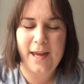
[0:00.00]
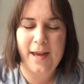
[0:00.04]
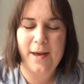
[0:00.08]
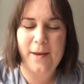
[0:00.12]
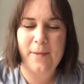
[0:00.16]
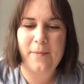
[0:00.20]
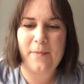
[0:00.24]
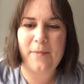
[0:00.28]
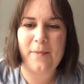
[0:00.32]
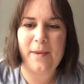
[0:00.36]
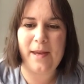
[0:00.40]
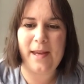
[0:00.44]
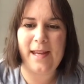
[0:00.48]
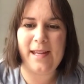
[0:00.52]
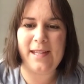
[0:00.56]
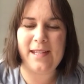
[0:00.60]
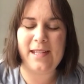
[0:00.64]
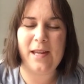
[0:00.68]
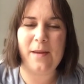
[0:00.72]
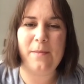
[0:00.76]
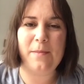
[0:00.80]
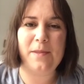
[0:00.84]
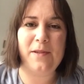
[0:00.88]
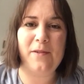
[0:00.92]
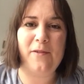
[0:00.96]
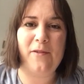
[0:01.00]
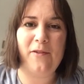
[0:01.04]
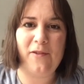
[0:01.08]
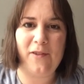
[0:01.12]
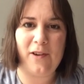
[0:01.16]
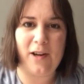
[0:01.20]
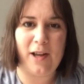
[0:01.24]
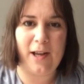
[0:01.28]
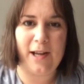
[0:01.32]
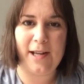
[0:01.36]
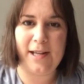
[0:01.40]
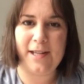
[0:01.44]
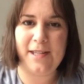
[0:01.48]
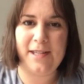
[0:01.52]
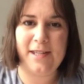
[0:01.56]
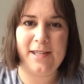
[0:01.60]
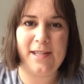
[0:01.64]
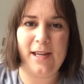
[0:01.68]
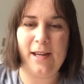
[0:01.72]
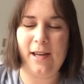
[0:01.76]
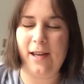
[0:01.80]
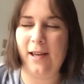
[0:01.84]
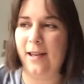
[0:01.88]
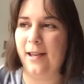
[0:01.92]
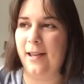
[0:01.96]
in terms of flights,
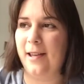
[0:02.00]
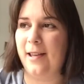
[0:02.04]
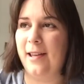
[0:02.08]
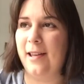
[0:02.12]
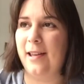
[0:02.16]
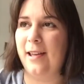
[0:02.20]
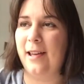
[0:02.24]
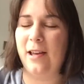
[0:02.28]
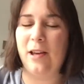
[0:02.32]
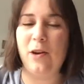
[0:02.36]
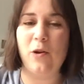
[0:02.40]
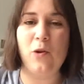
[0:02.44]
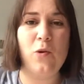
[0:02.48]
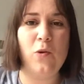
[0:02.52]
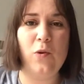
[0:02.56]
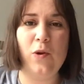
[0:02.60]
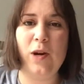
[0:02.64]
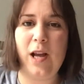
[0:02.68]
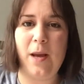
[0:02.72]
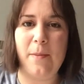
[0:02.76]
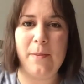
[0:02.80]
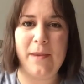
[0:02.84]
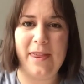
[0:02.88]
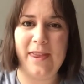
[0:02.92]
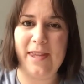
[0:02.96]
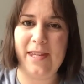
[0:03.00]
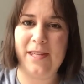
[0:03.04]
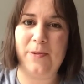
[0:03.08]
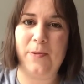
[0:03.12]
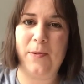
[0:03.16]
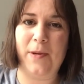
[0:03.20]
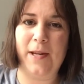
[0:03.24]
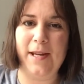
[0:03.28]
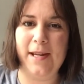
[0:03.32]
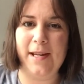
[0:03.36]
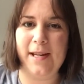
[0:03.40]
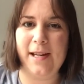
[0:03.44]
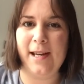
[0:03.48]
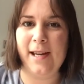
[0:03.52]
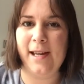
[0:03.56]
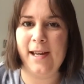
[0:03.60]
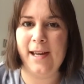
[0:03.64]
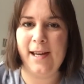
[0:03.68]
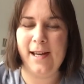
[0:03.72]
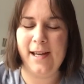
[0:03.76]
all come in this week.